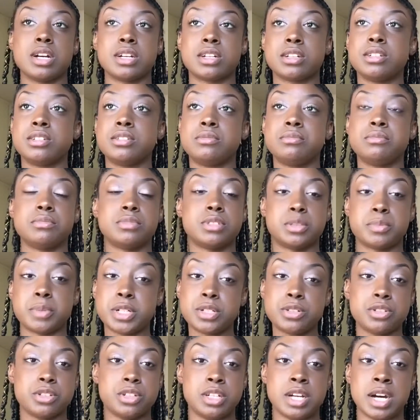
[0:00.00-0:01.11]
I couldn't,
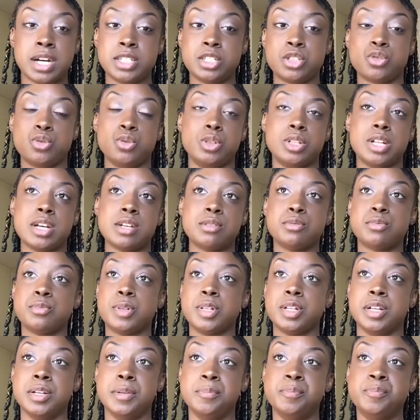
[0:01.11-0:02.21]
especially high school. That was
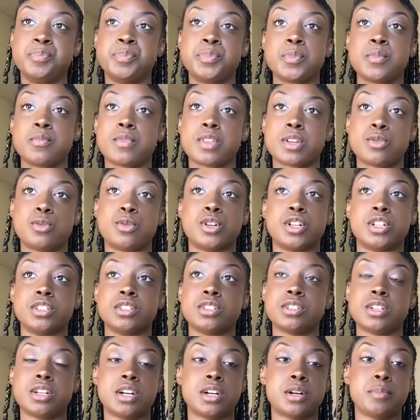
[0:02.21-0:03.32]
when, of
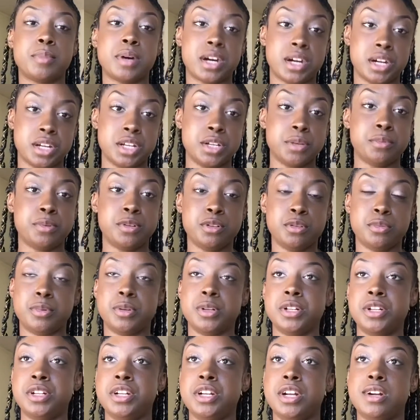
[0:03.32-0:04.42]
course, everybody hit
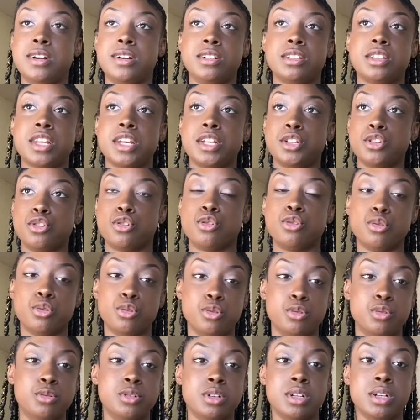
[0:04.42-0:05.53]
puberty, everything
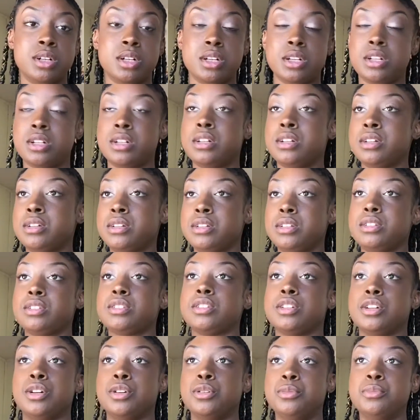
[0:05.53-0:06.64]
grew.
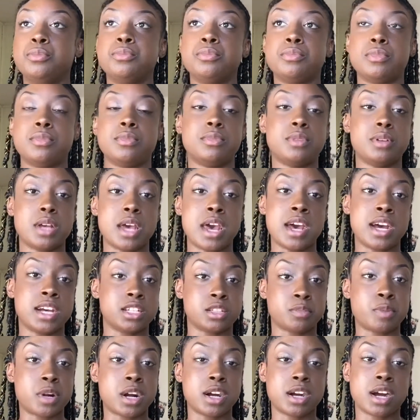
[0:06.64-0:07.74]
So
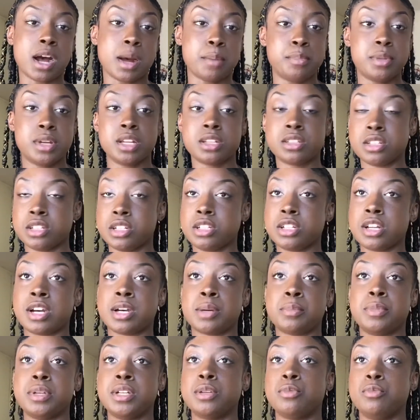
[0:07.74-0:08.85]
ass probably got big, Teeth
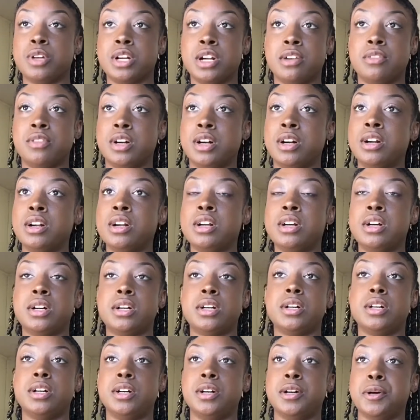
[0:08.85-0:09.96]
got big, whatever.
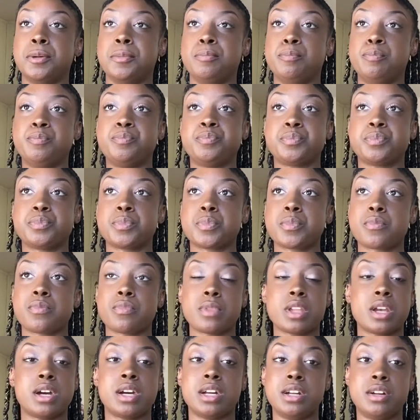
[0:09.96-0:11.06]
Um,
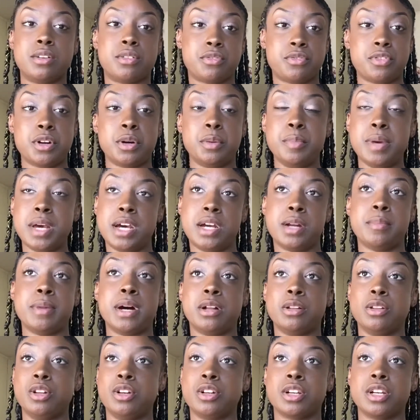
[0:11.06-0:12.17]
I never felt bad
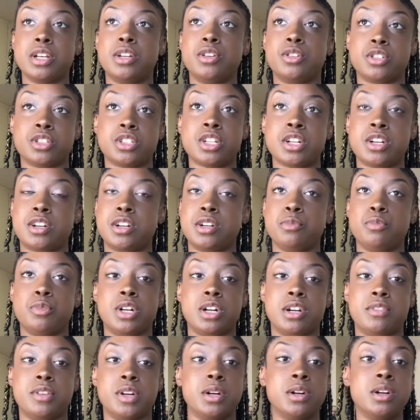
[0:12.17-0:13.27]
about looking or staring,
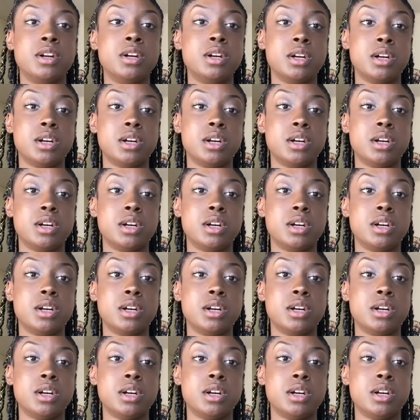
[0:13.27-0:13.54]
whatever.